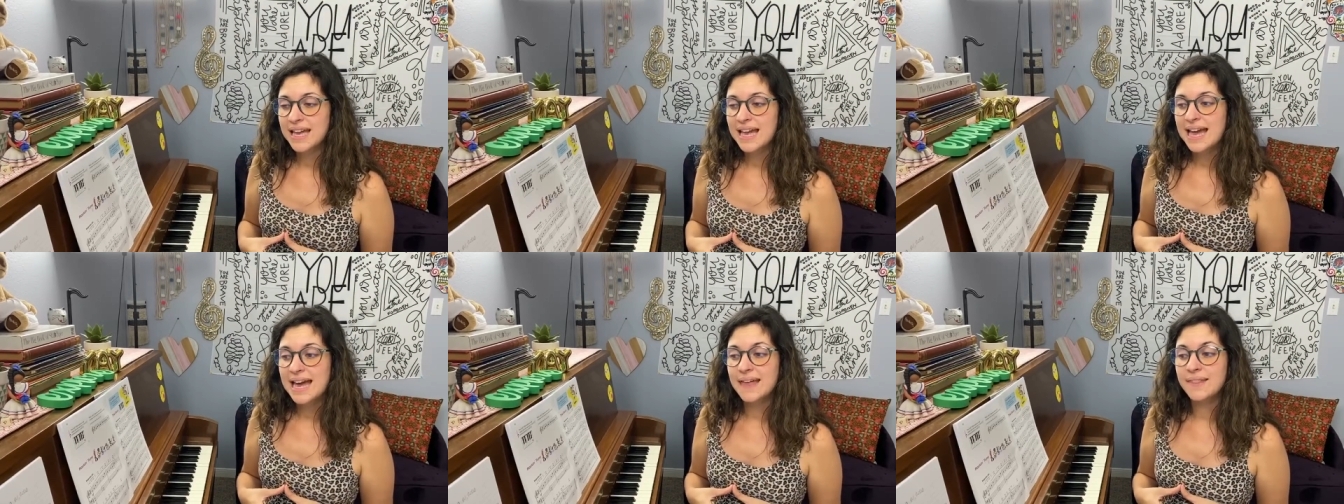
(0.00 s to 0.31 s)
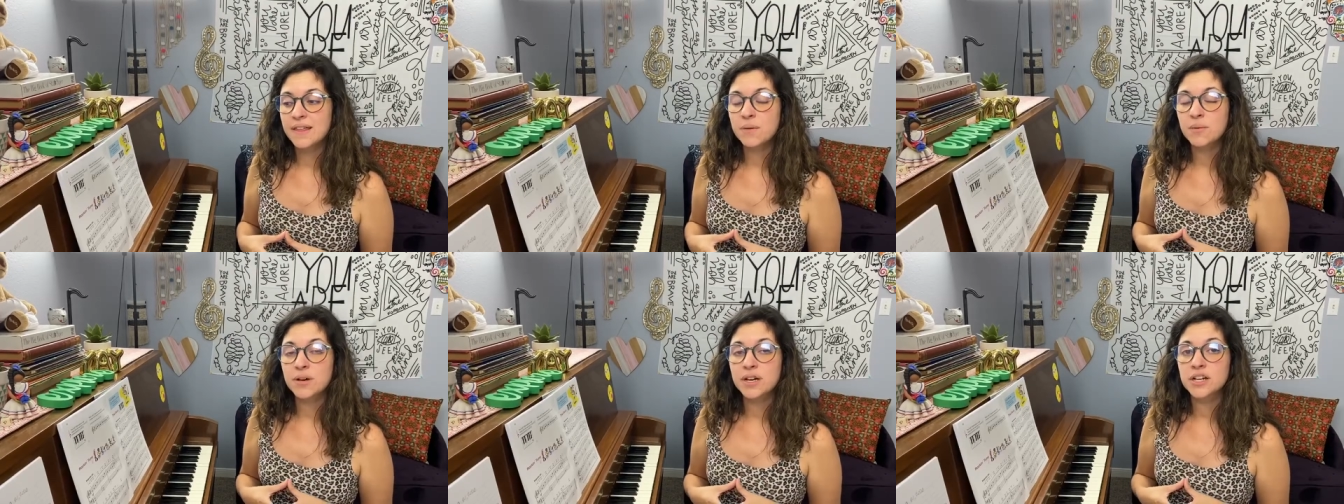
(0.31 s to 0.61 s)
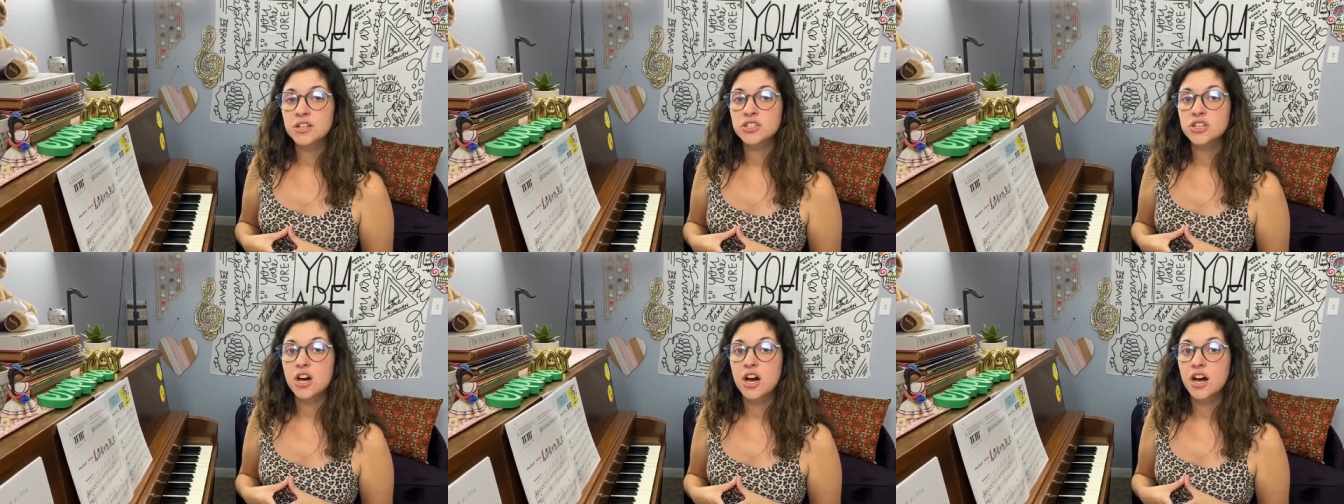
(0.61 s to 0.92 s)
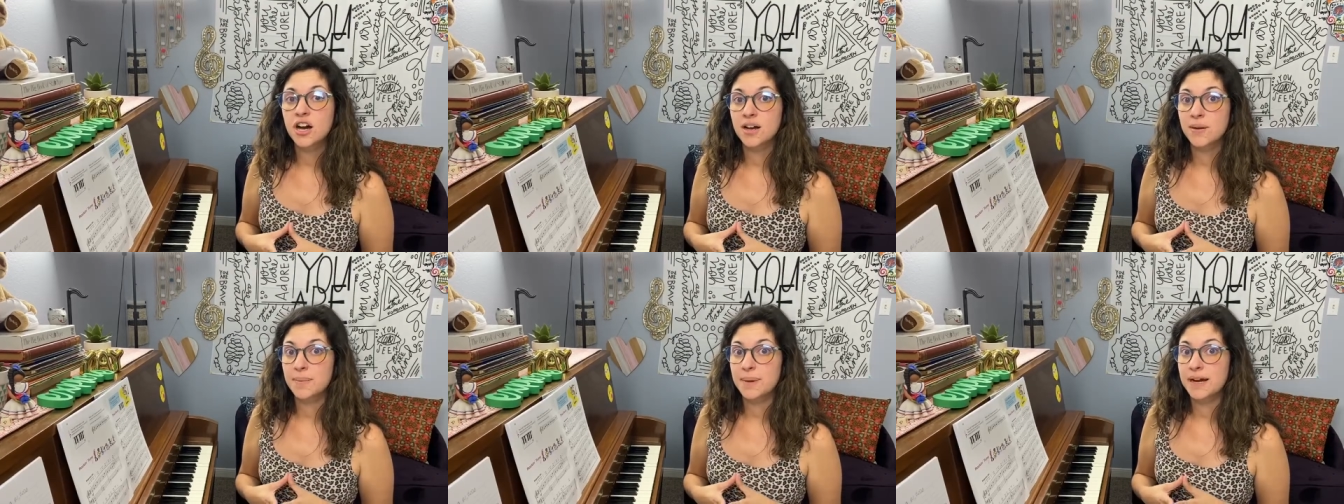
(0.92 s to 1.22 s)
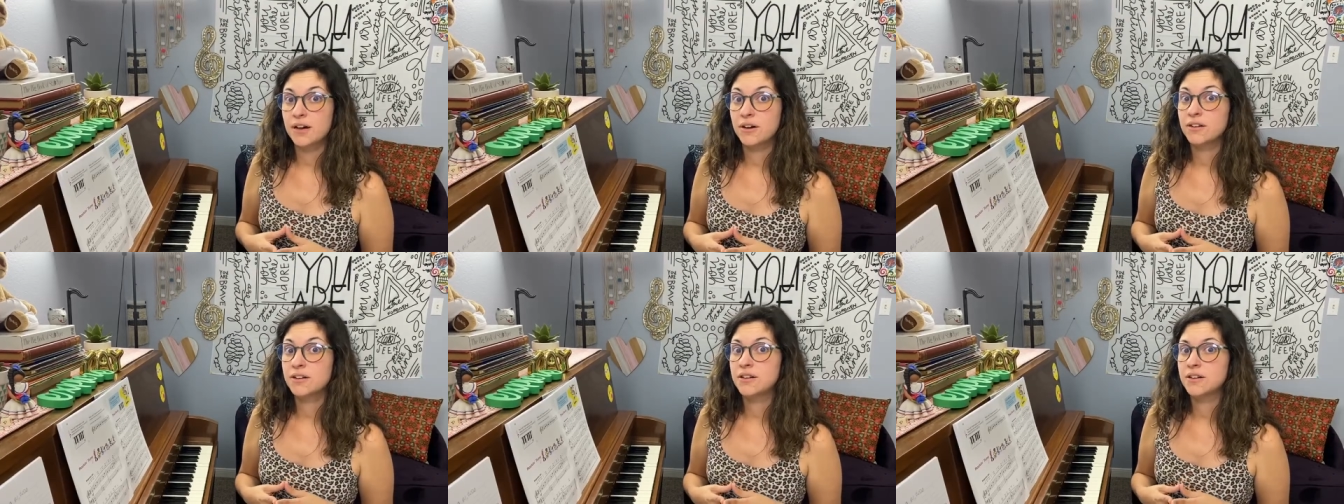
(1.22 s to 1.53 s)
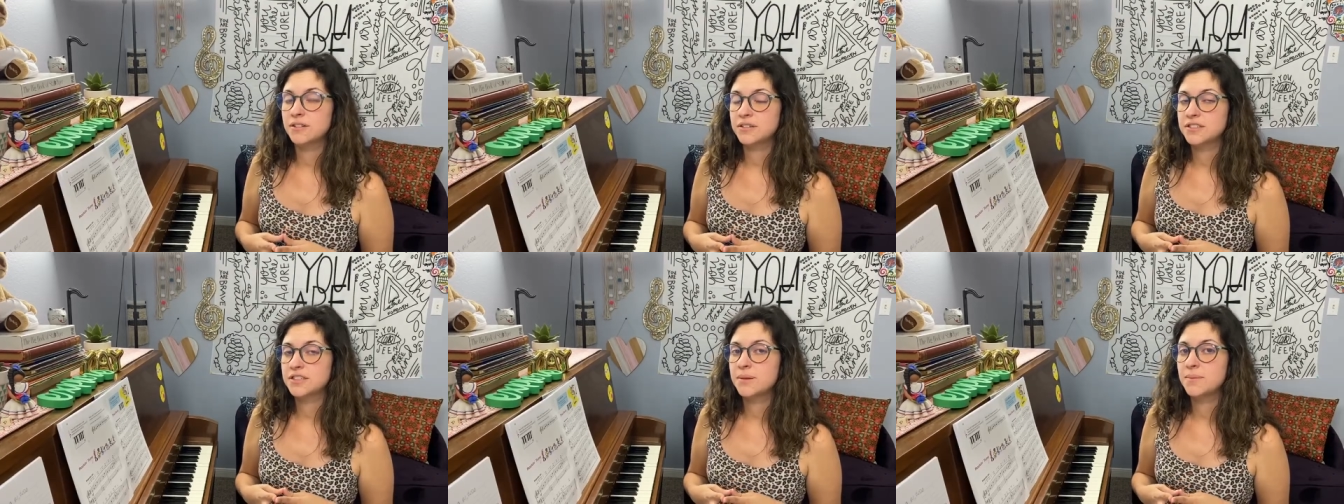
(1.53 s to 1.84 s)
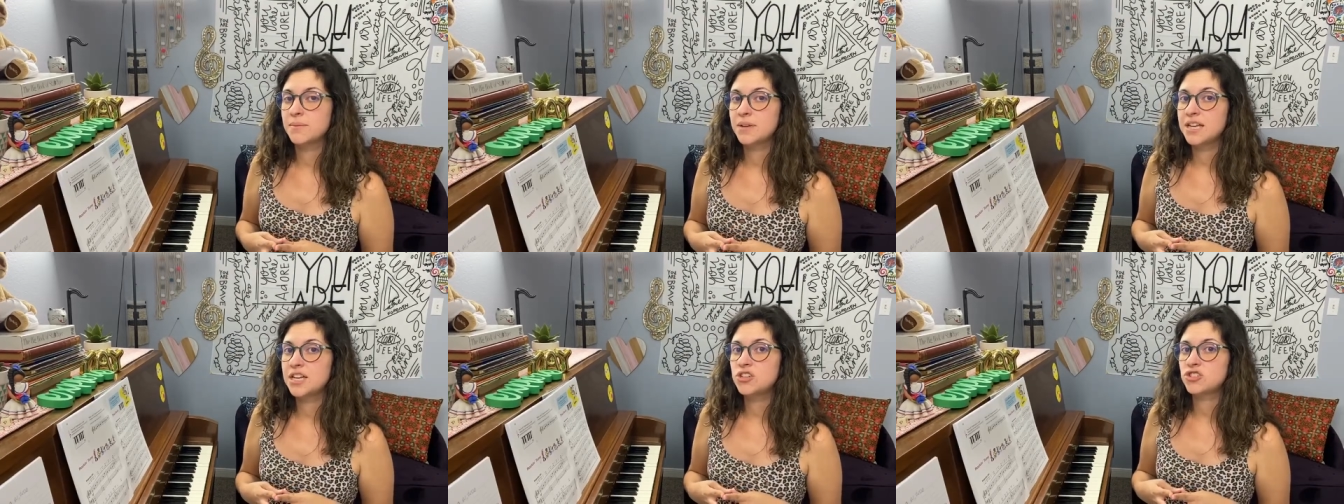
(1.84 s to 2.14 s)
And then we're going to talk about
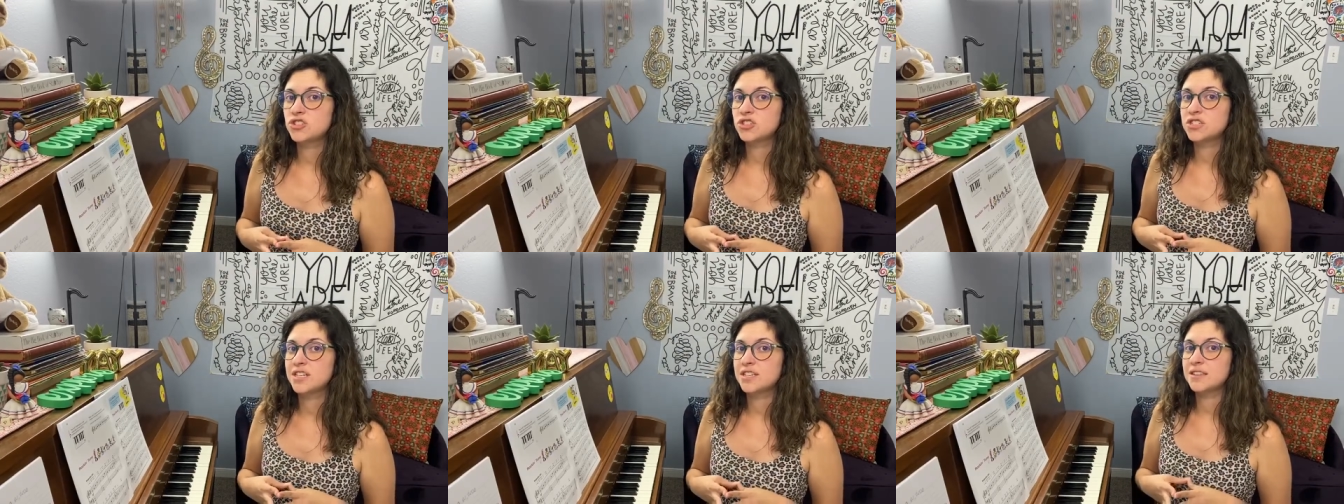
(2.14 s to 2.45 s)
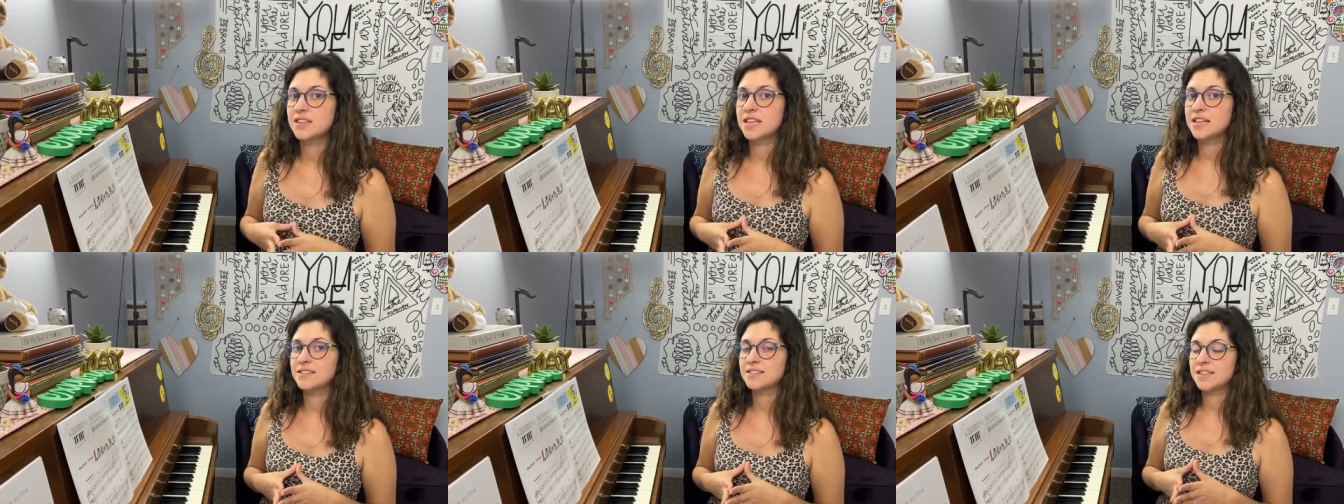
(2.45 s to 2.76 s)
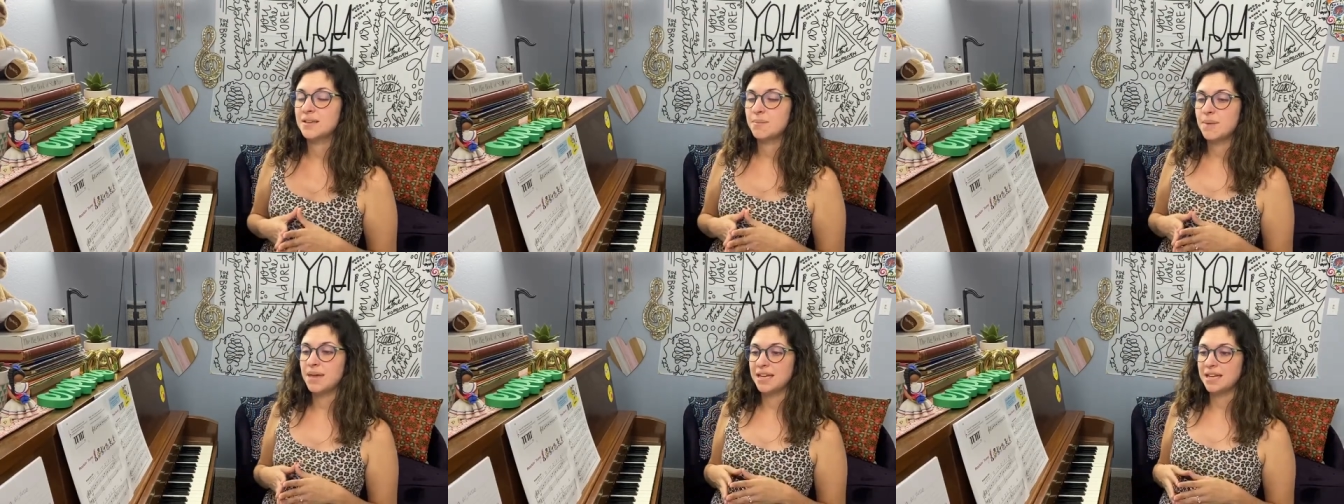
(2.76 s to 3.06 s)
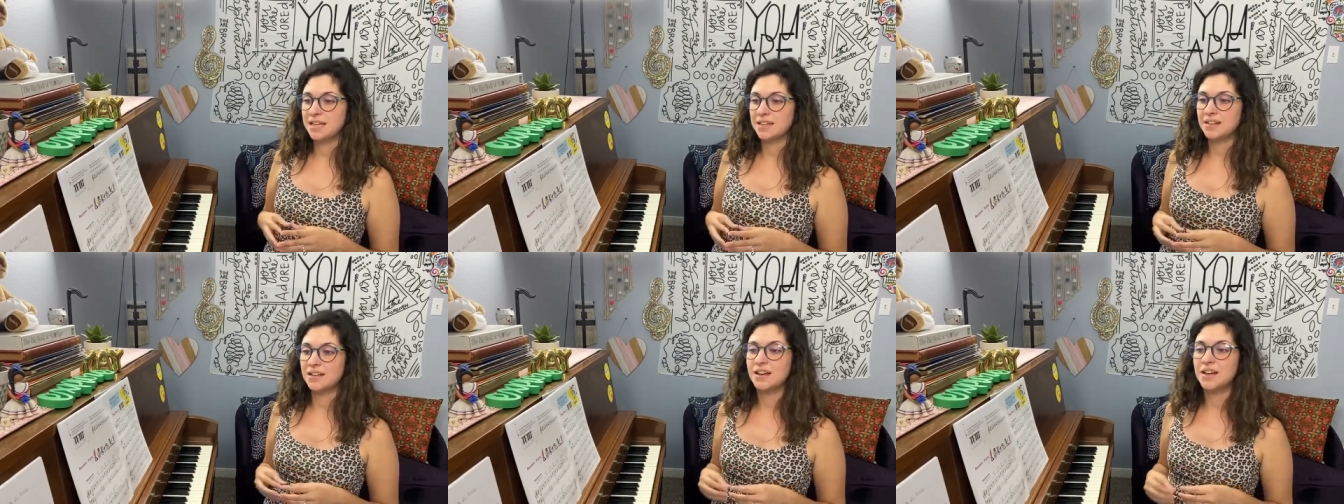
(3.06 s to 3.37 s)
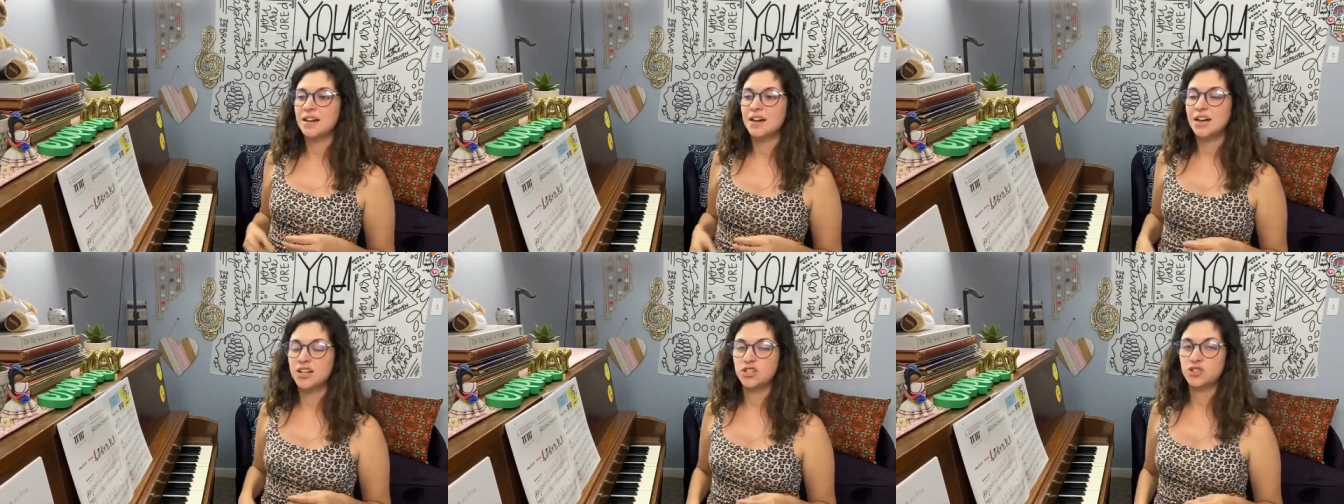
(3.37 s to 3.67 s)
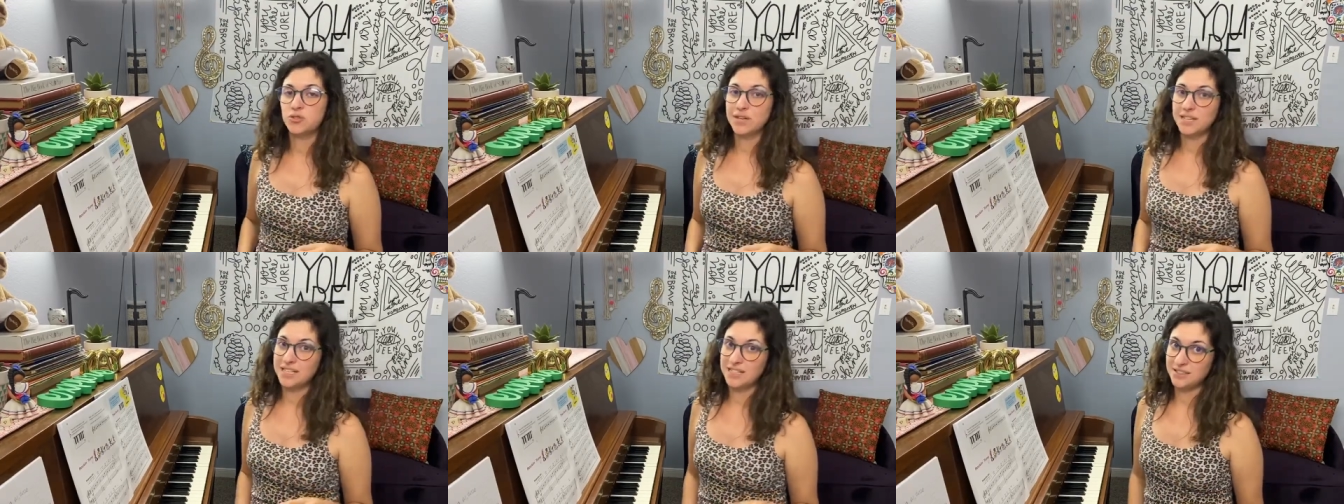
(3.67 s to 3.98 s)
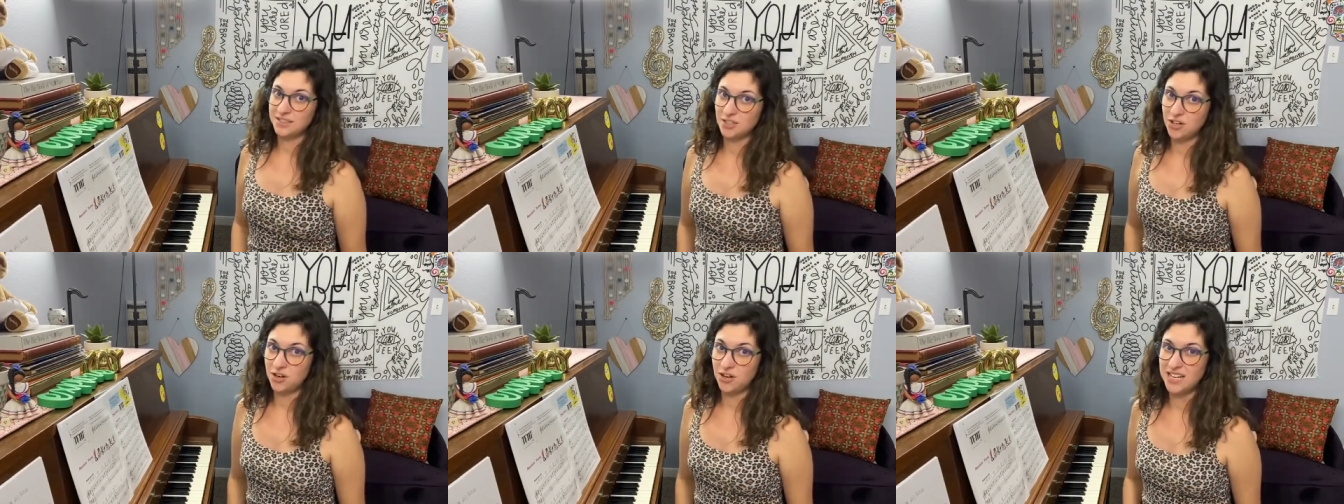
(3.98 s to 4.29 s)
some interesting things that make it a tricky
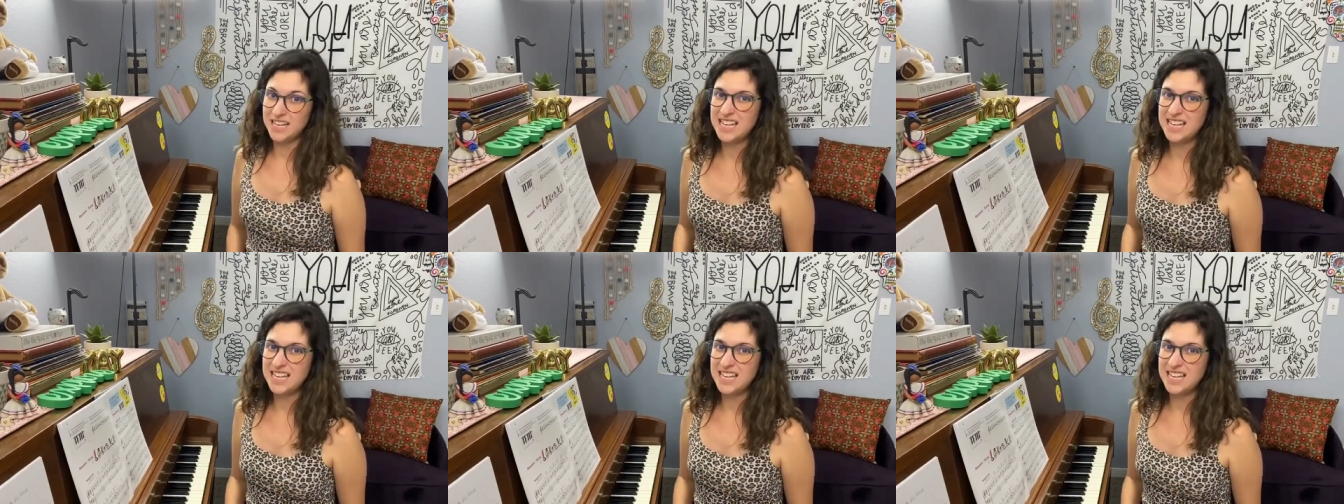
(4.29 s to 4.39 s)
song,